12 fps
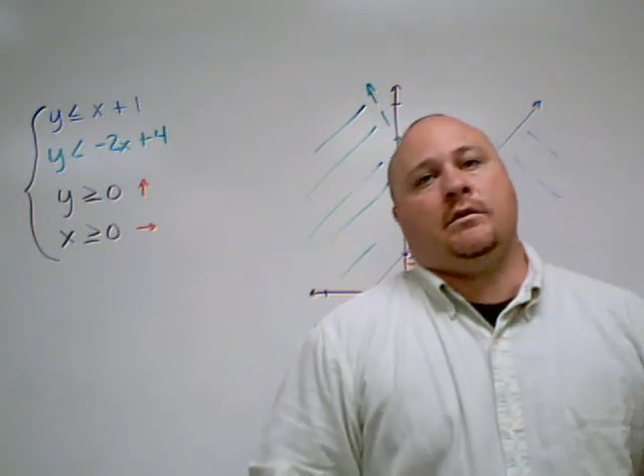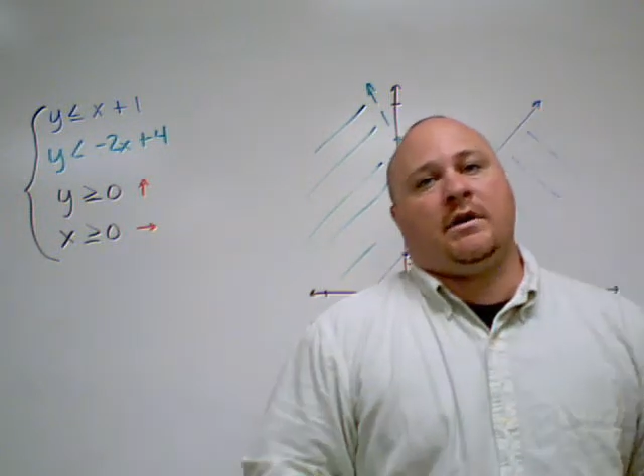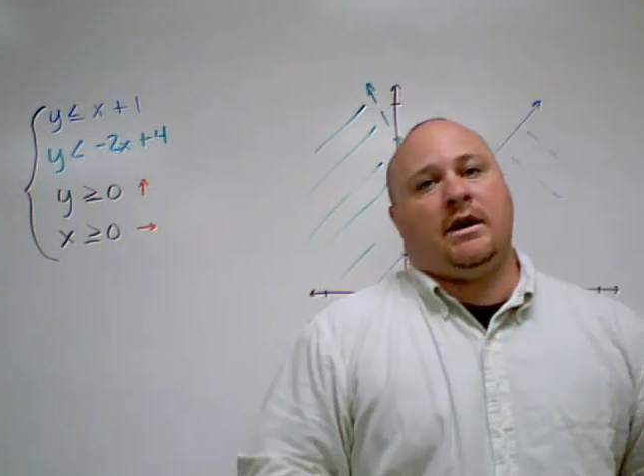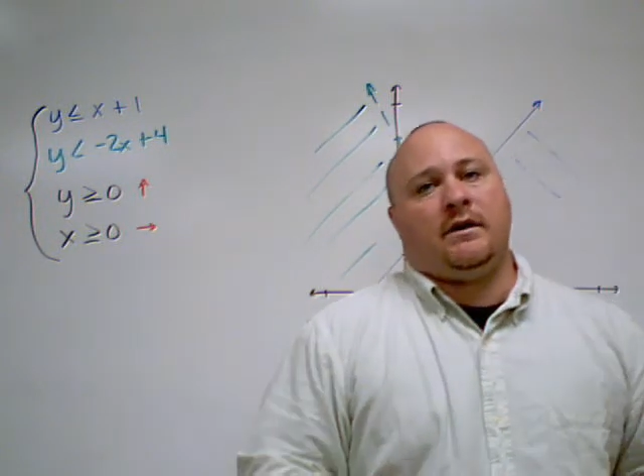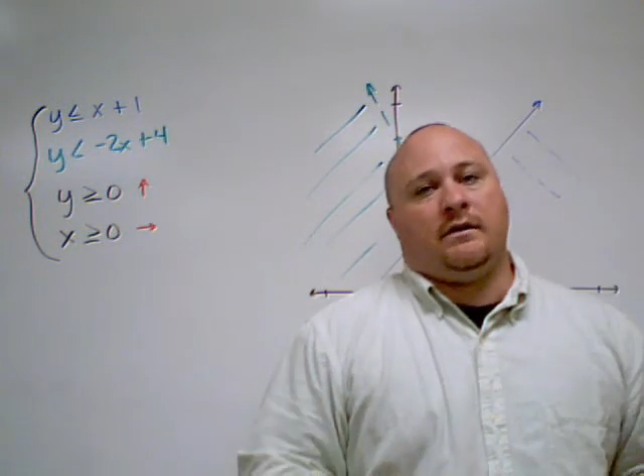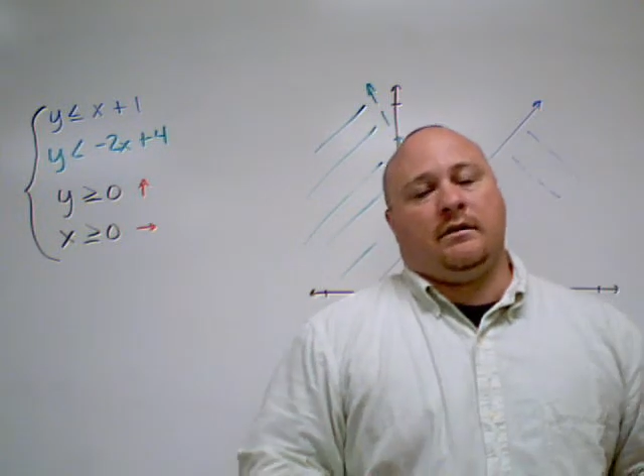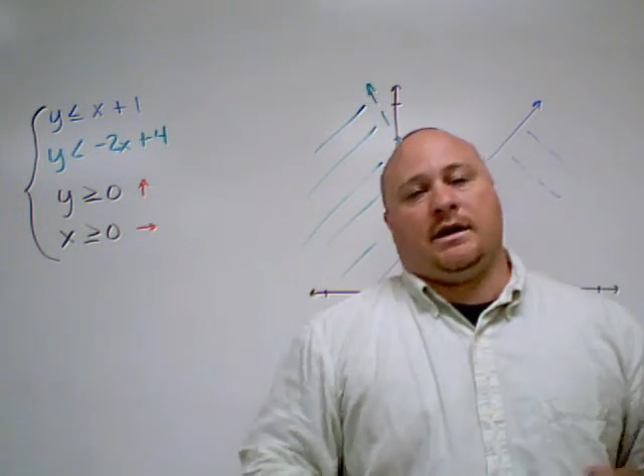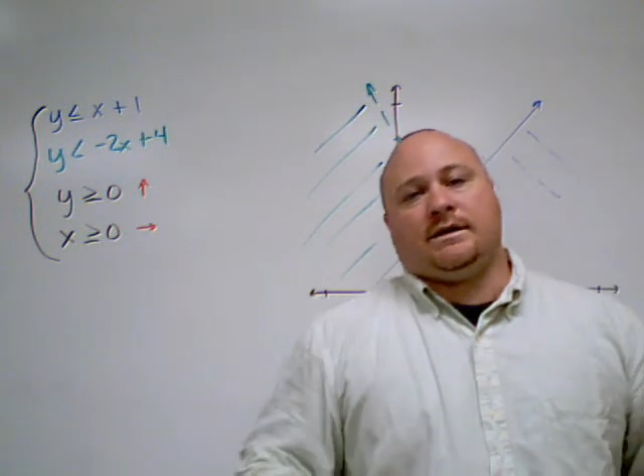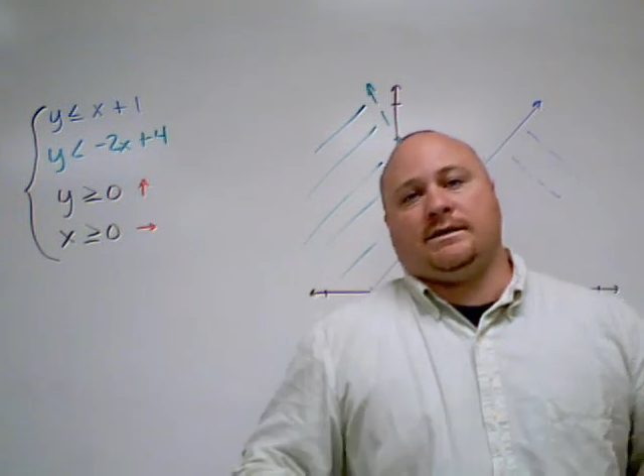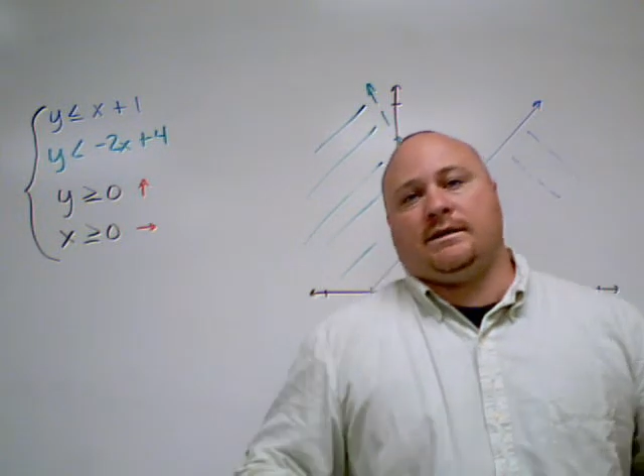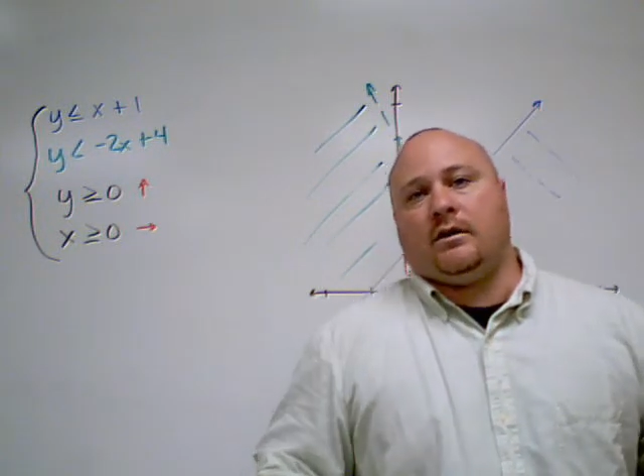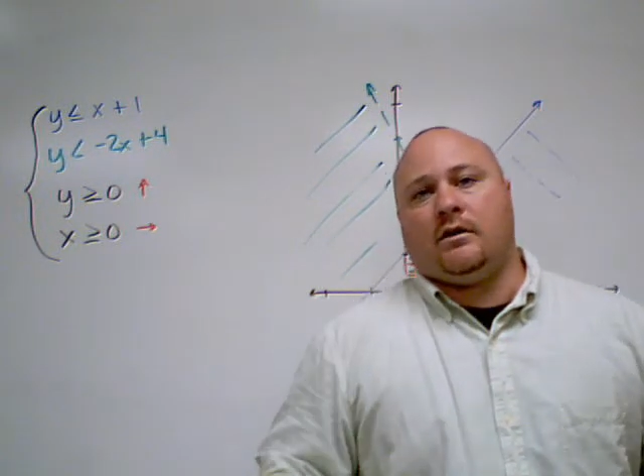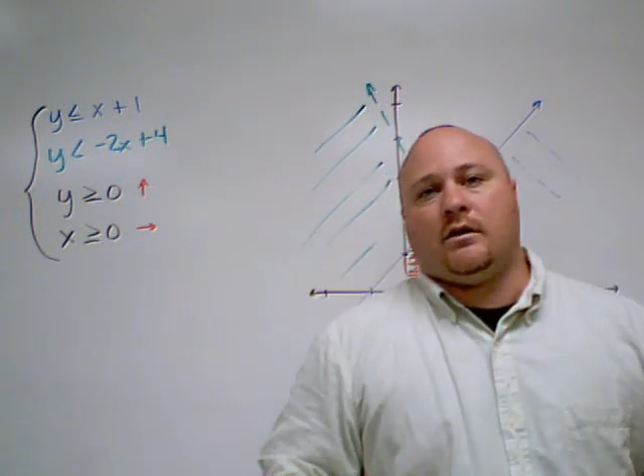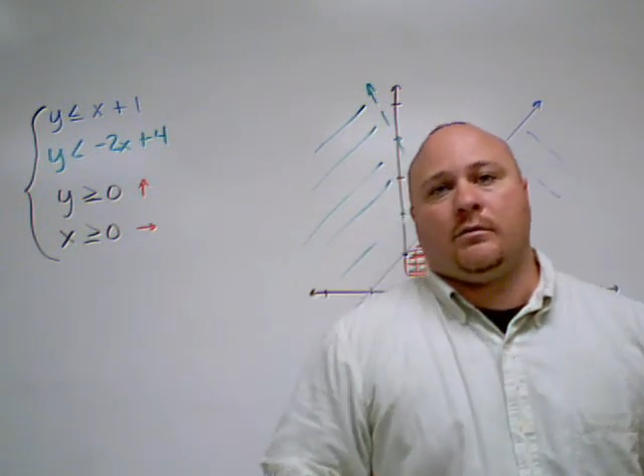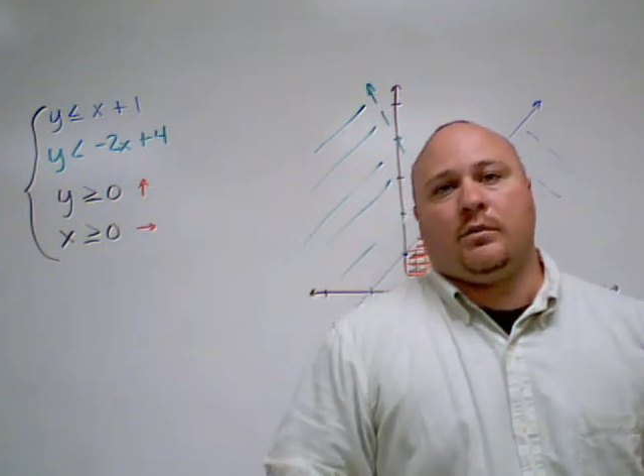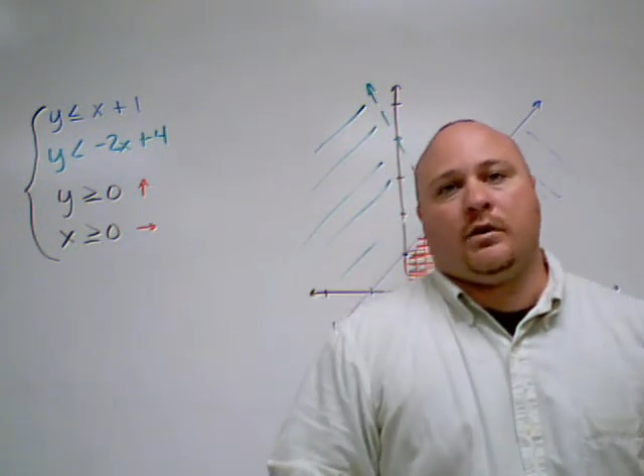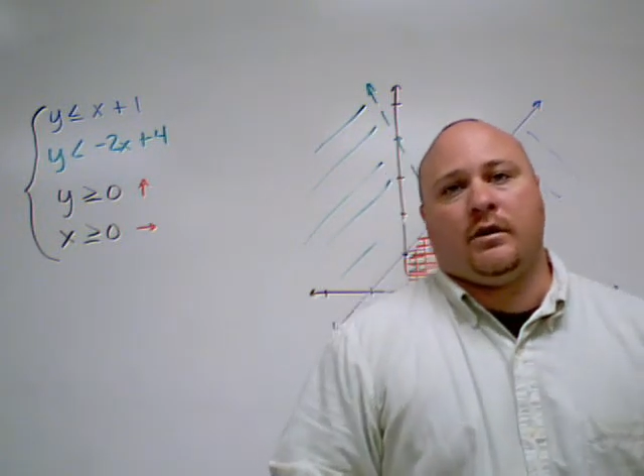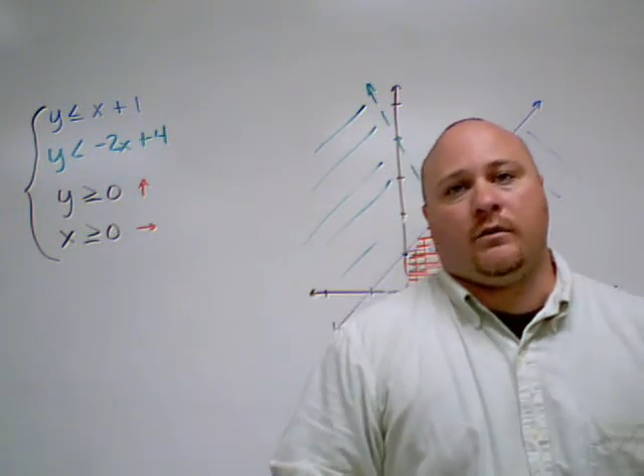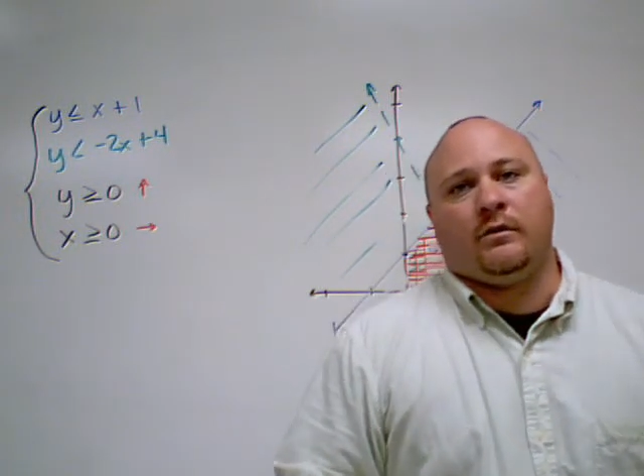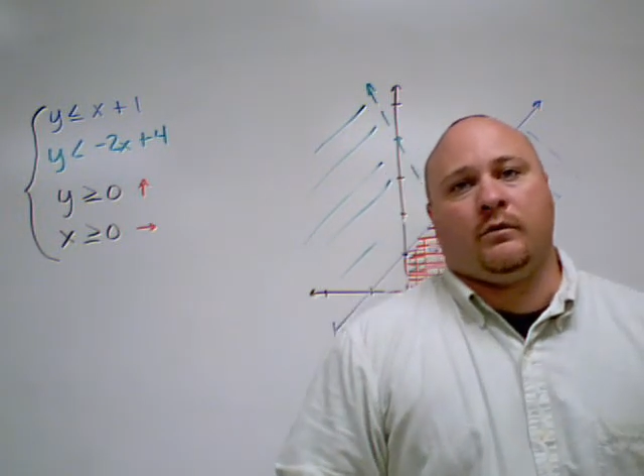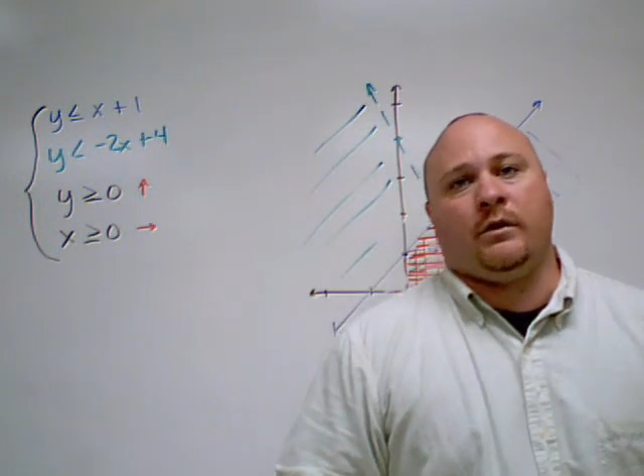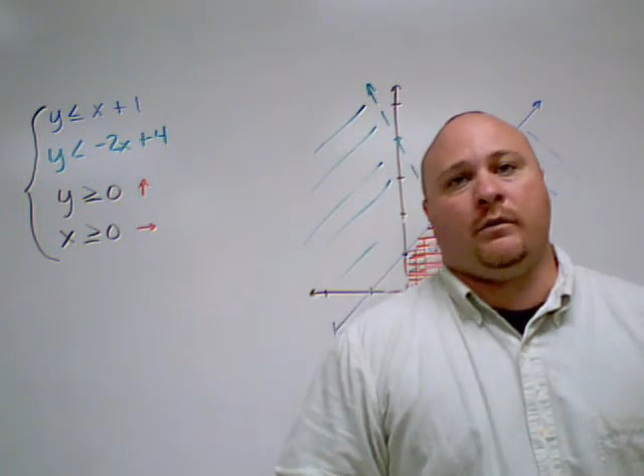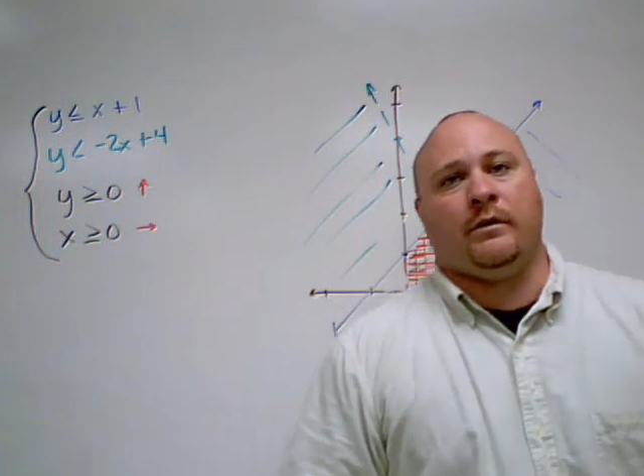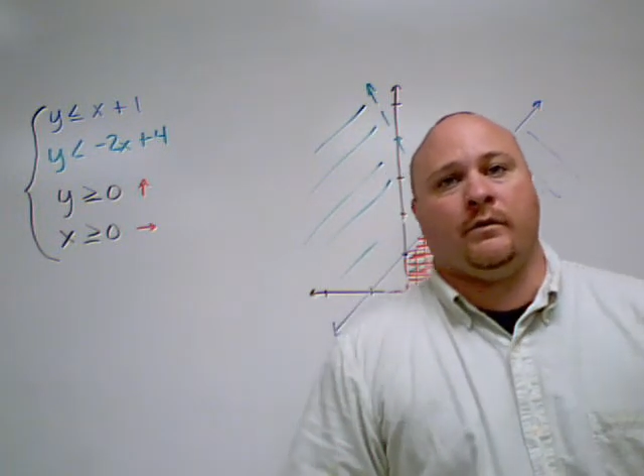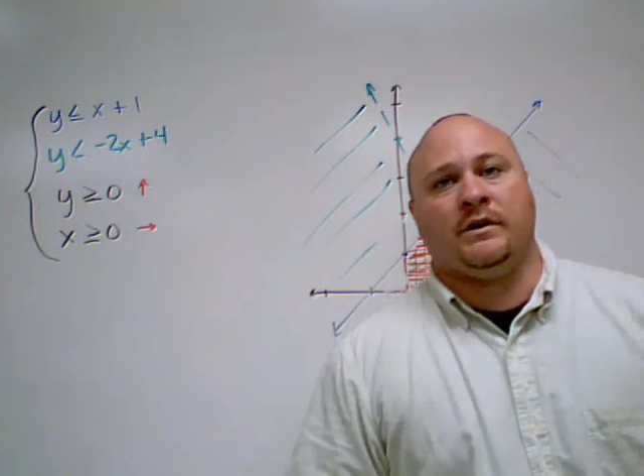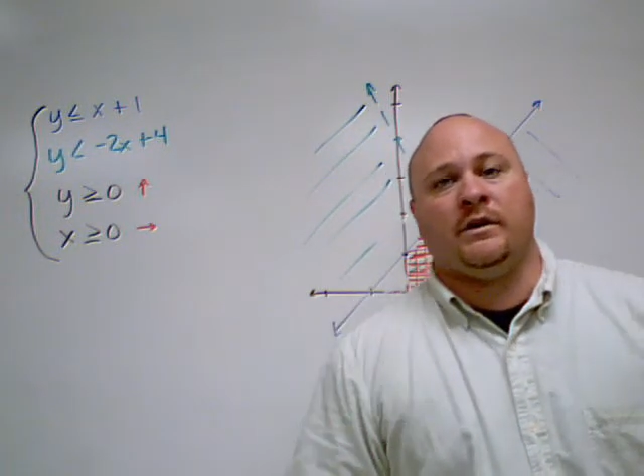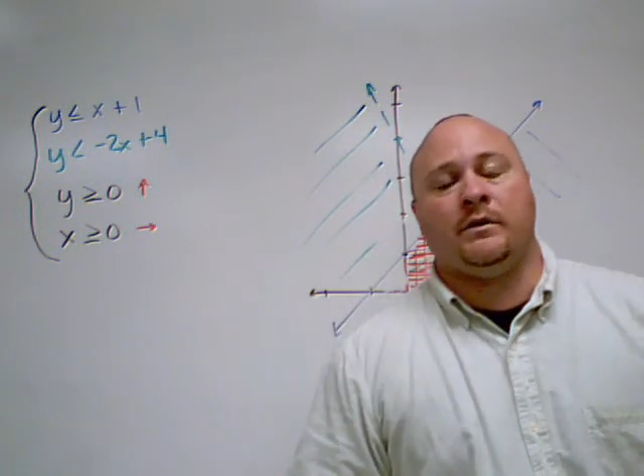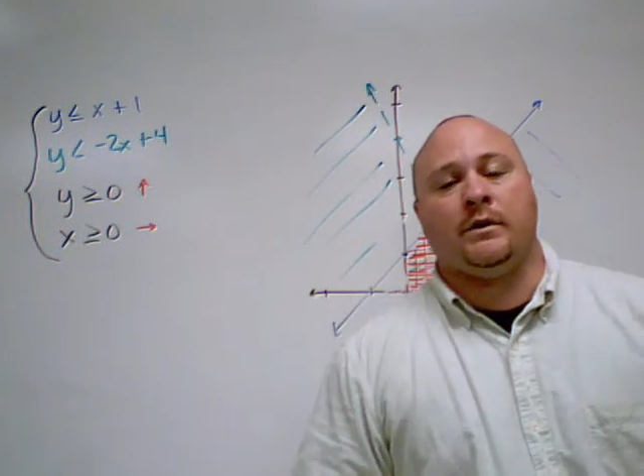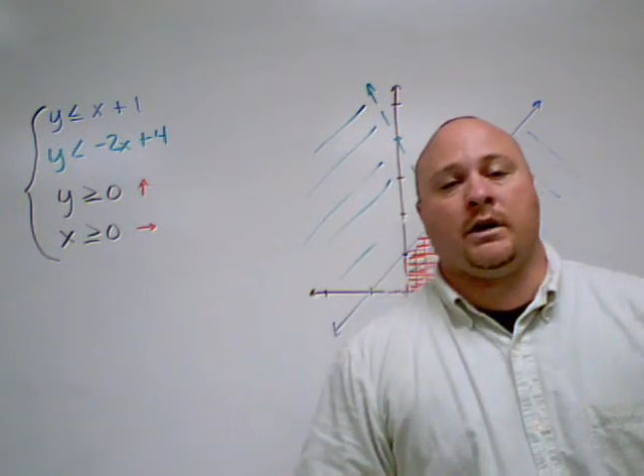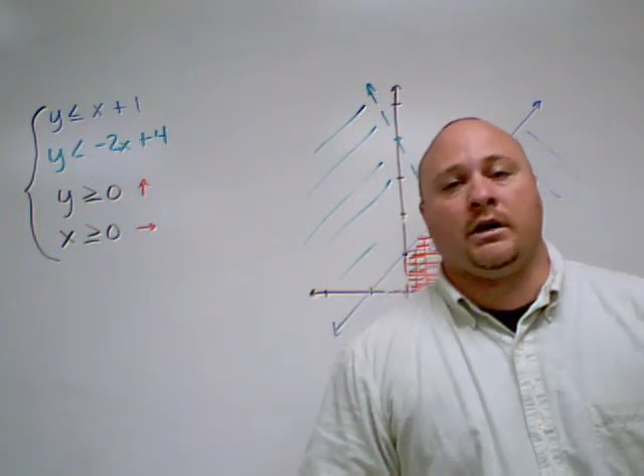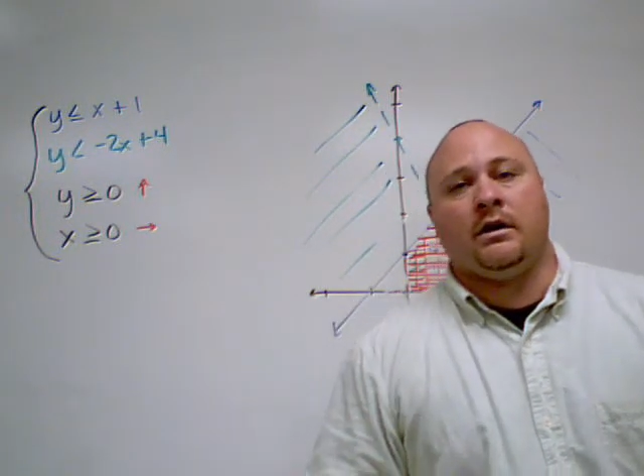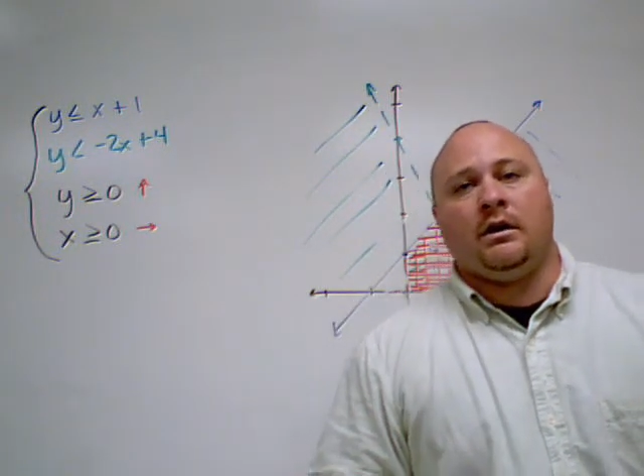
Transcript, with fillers: Okay, like I said, the hard part with what we were doing